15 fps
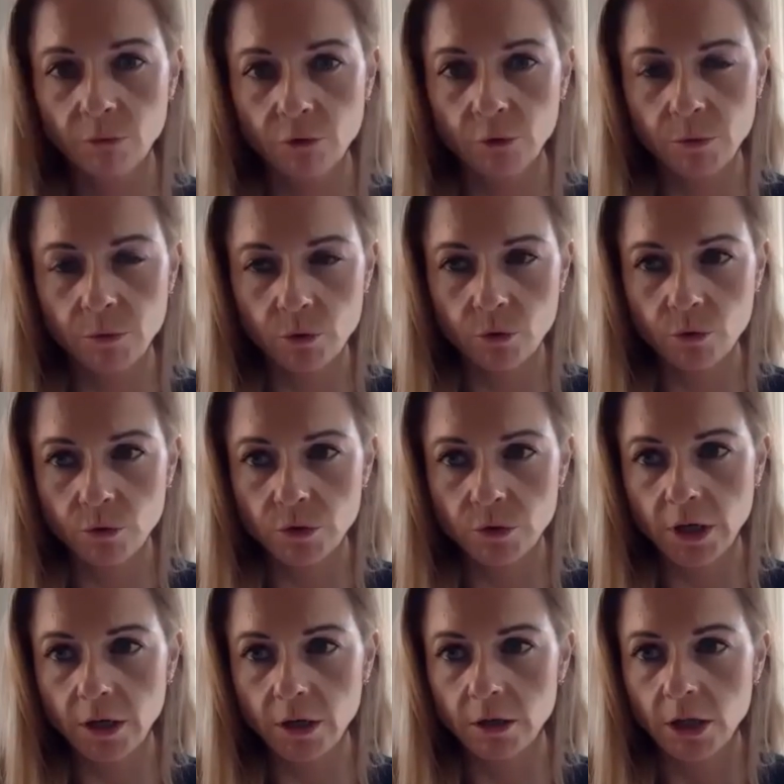from your
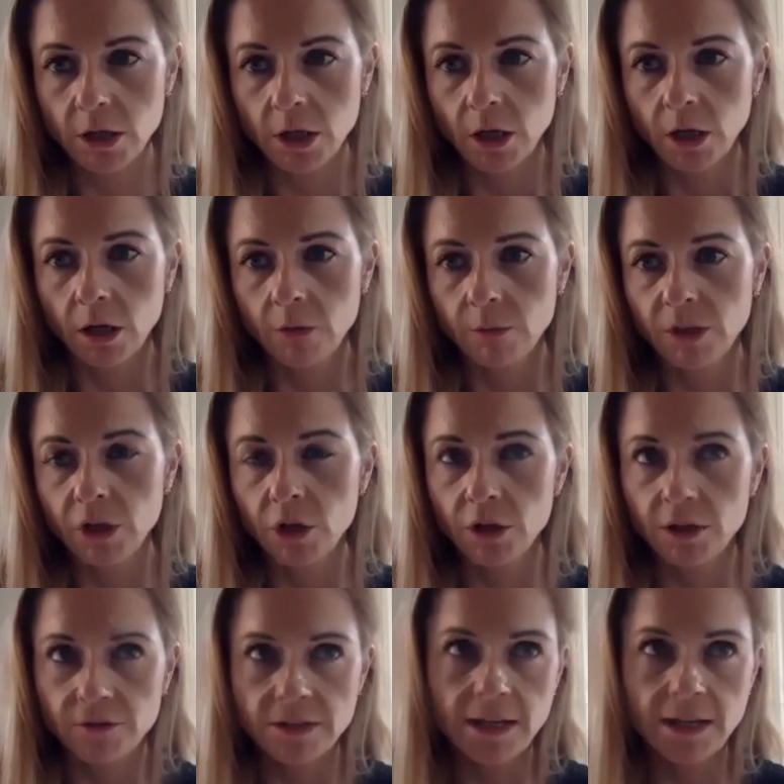daughter um, i know
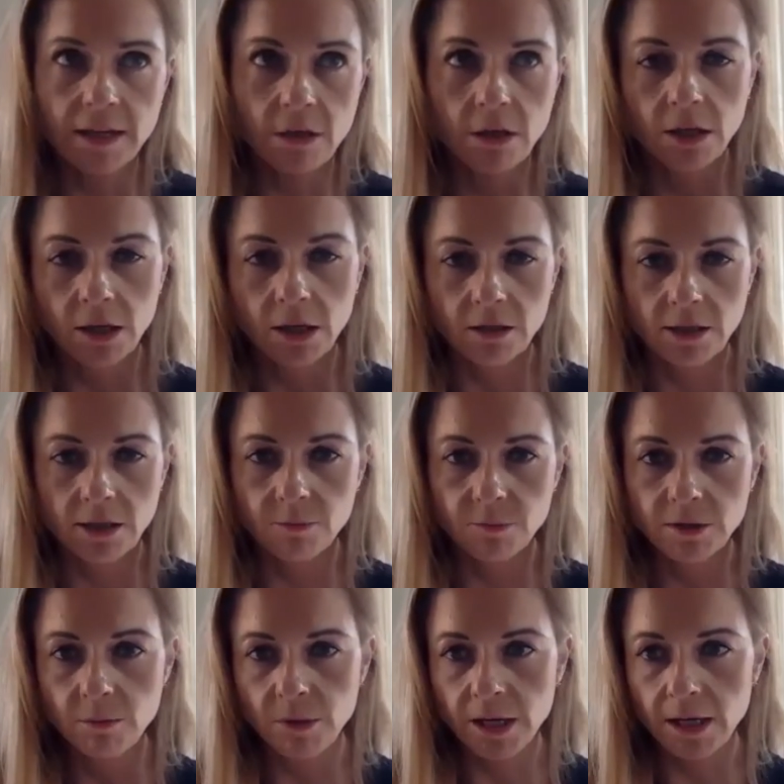they've said that it seems
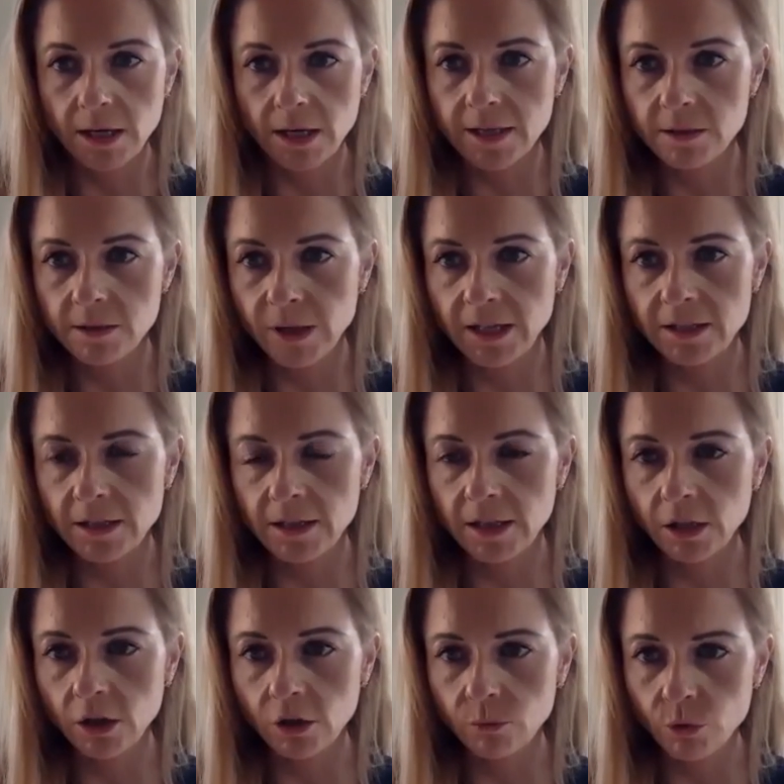to be less bad in the
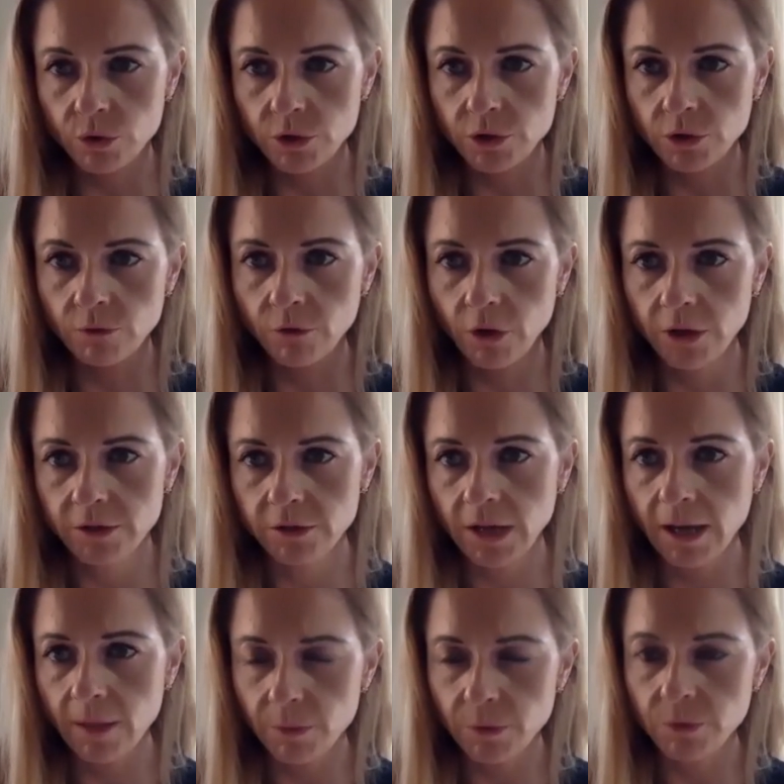young what did you find
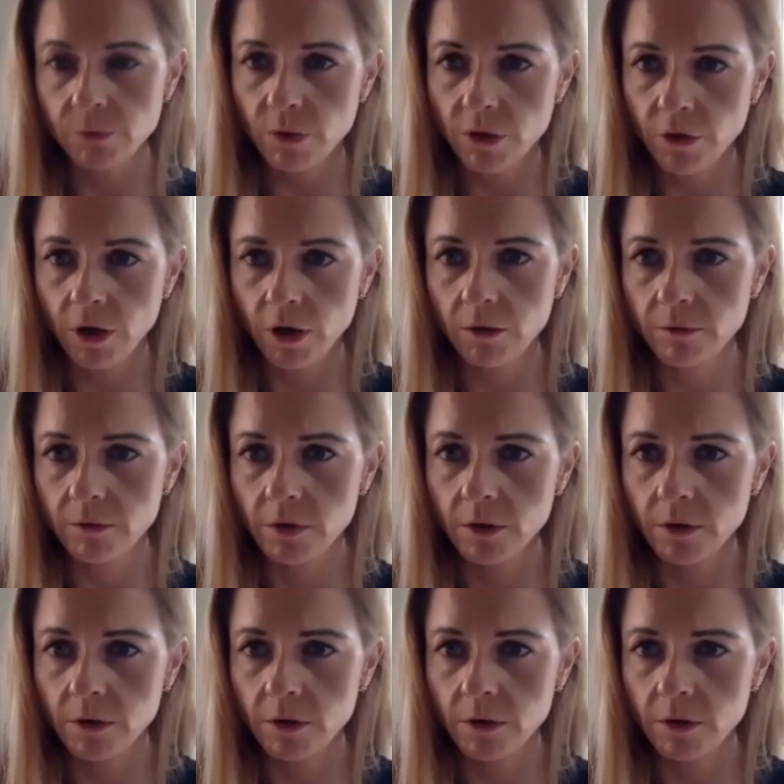happened with her